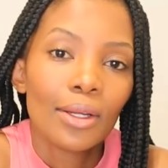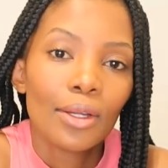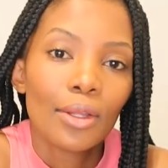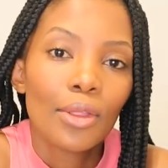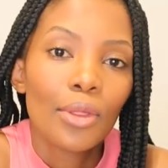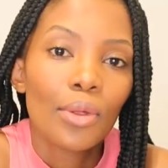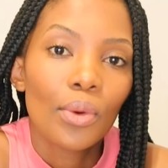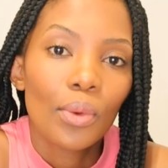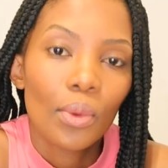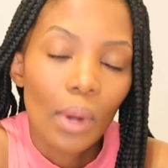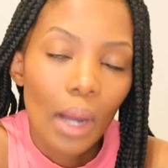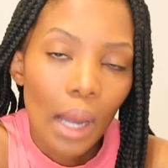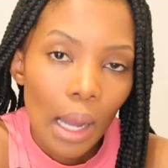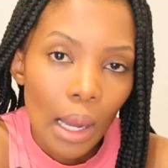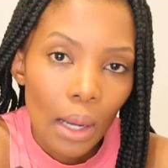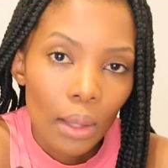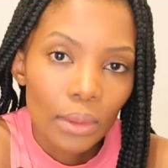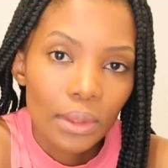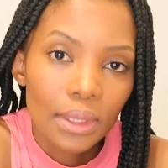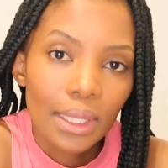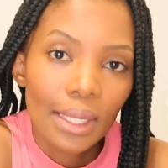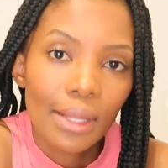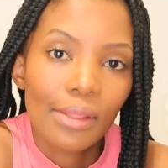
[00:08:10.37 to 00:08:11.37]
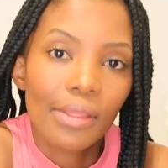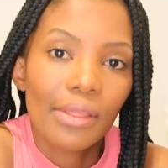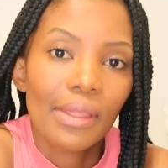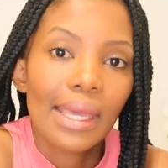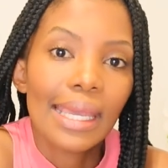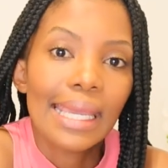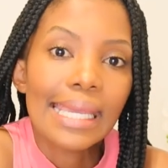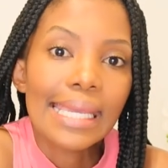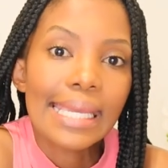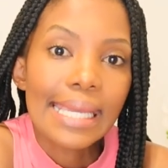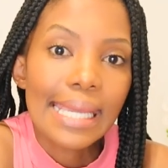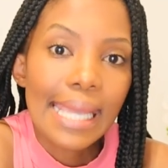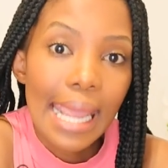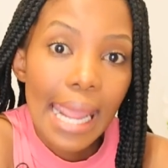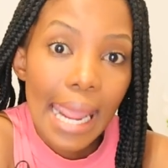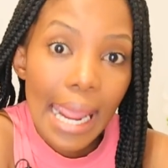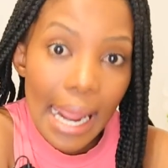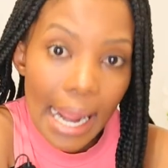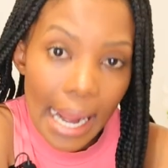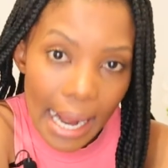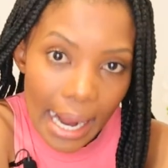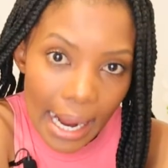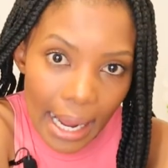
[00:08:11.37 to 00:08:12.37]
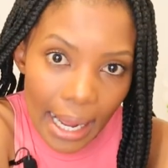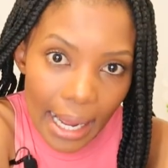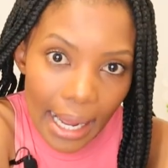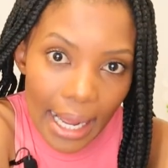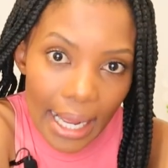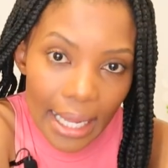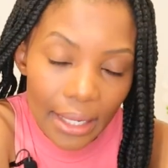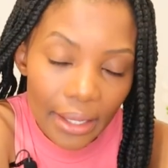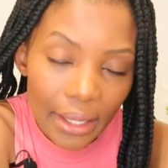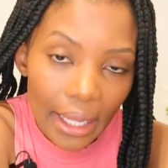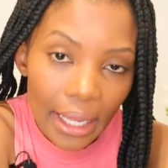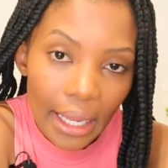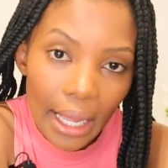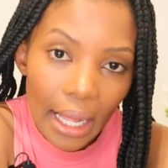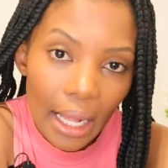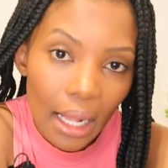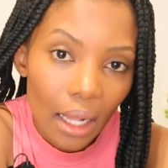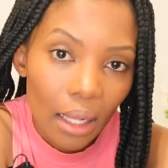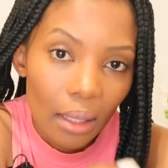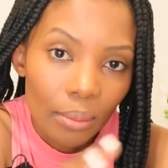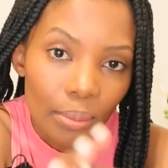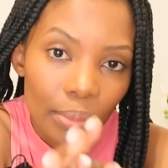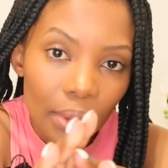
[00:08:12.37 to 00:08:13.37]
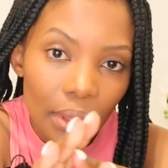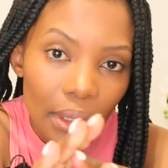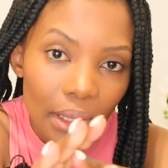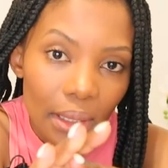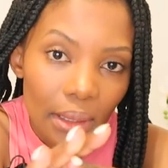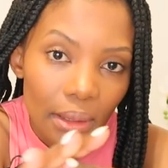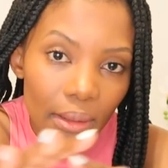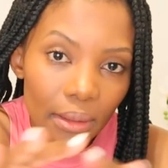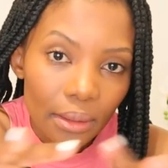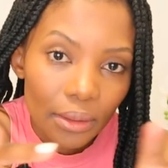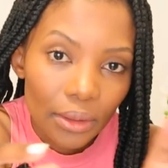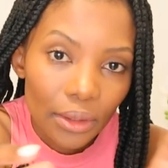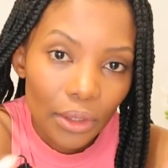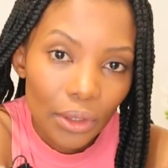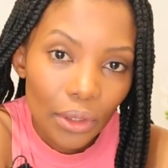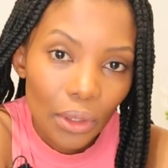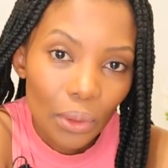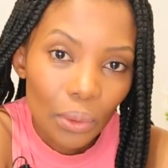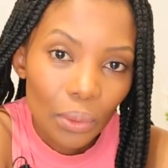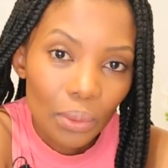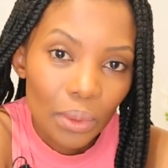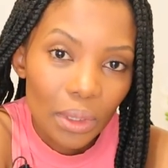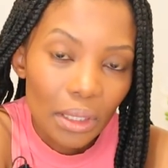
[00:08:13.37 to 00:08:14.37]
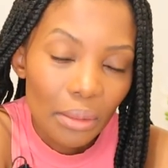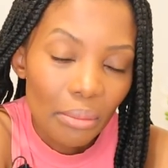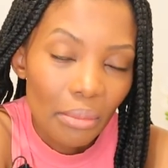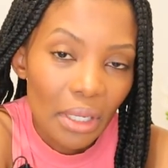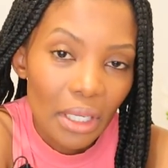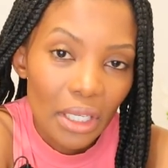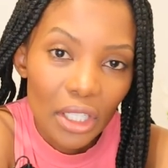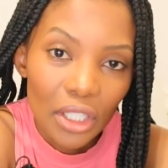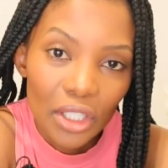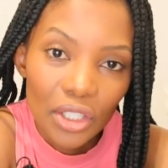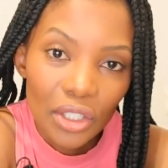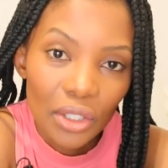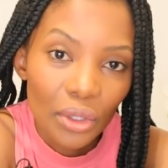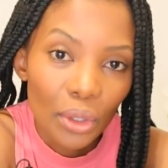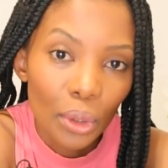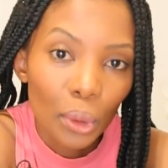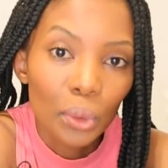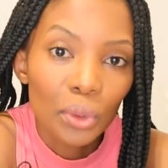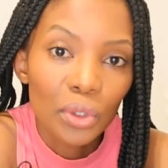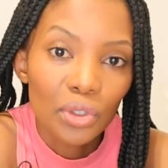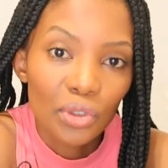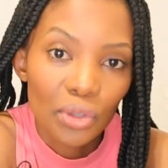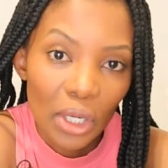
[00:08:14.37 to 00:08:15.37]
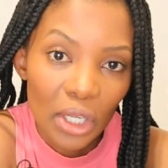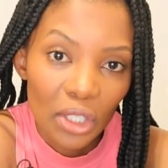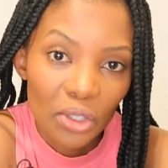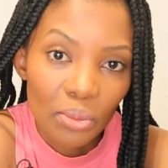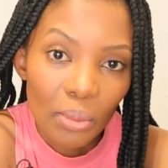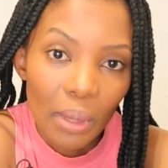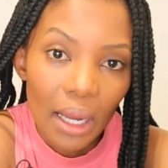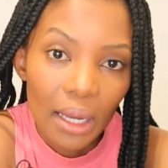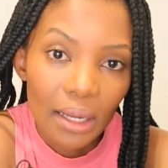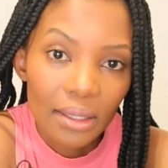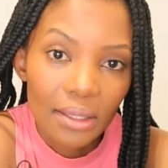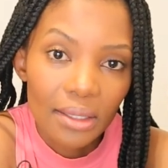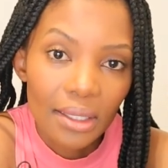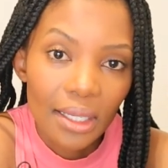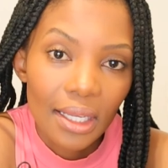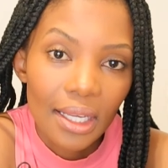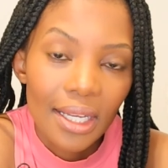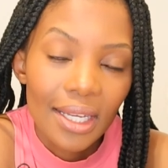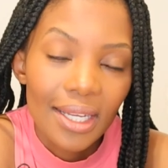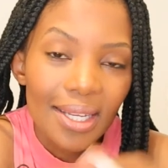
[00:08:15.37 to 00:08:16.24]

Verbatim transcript: throughout the year and they help, you know, diminish those stretch marks.